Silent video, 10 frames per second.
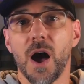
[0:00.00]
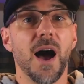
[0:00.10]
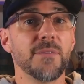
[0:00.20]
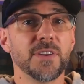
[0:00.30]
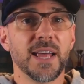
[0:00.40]

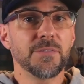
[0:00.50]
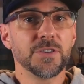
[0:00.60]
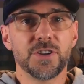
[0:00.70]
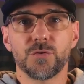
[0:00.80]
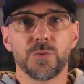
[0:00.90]
often after
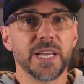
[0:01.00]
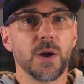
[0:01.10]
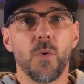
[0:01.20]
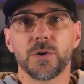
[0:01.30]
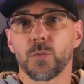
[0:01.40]
just reading
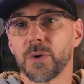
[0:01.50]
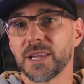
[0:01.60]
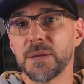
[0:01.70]
one really